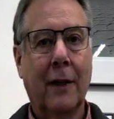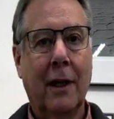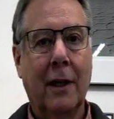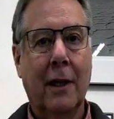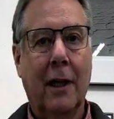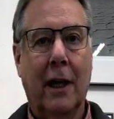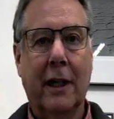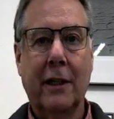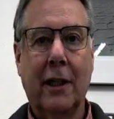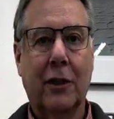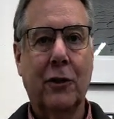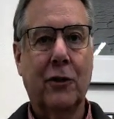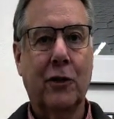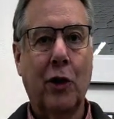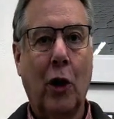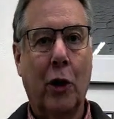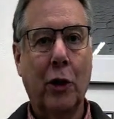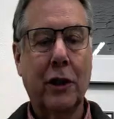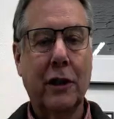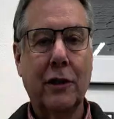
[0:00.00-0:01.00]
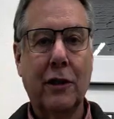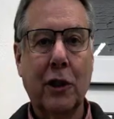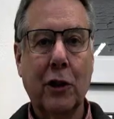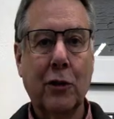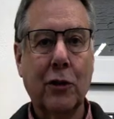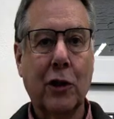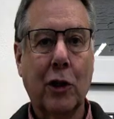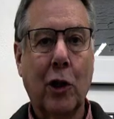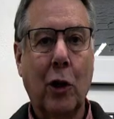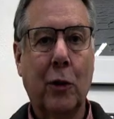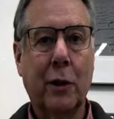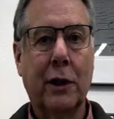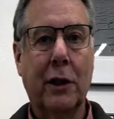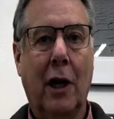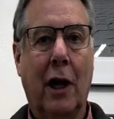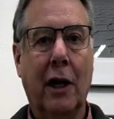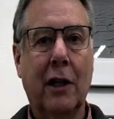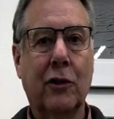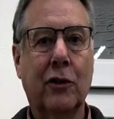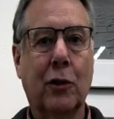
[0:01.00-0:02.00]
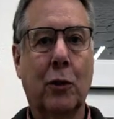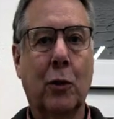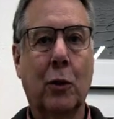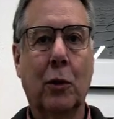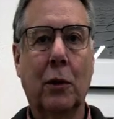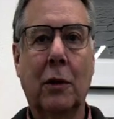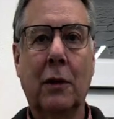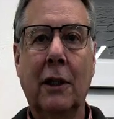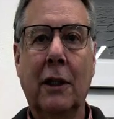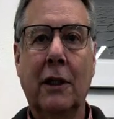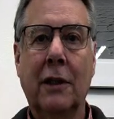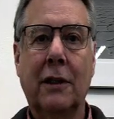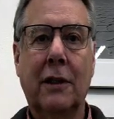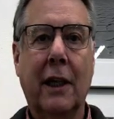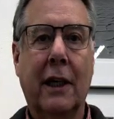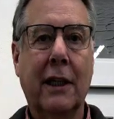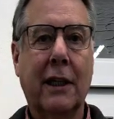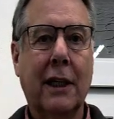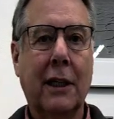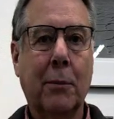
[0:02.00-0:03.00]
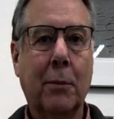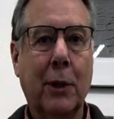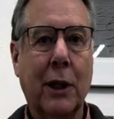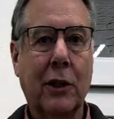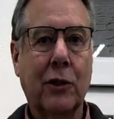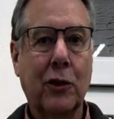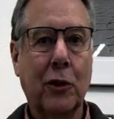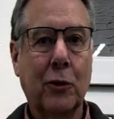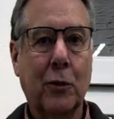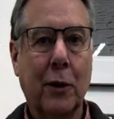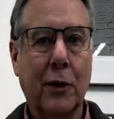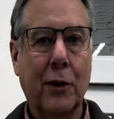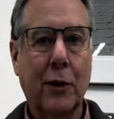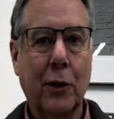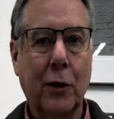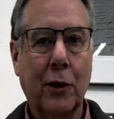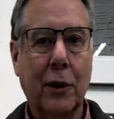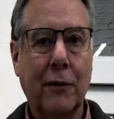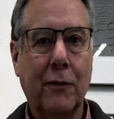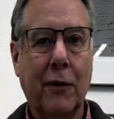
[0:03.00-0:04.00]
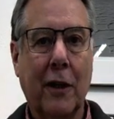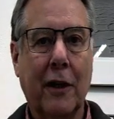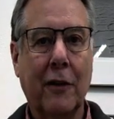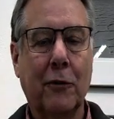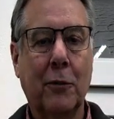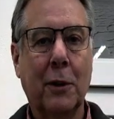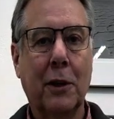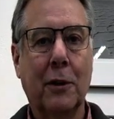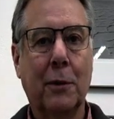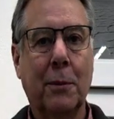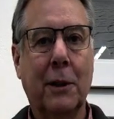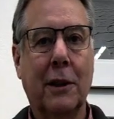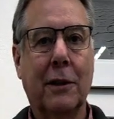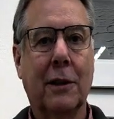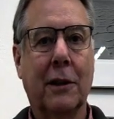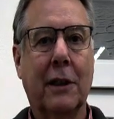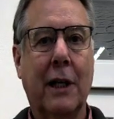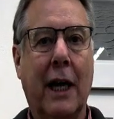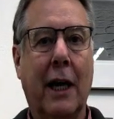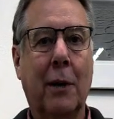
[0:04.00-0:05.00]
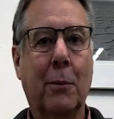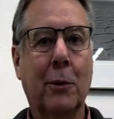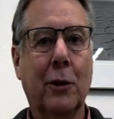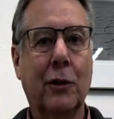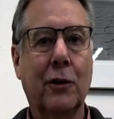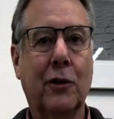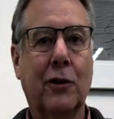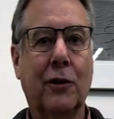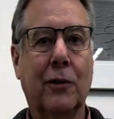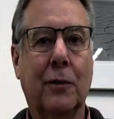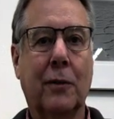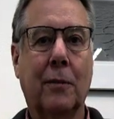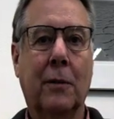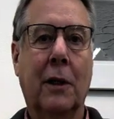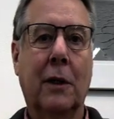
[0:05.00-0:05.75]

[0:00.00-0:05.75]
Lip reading: I got started years ago in high school taking pictures with 35mm cameras.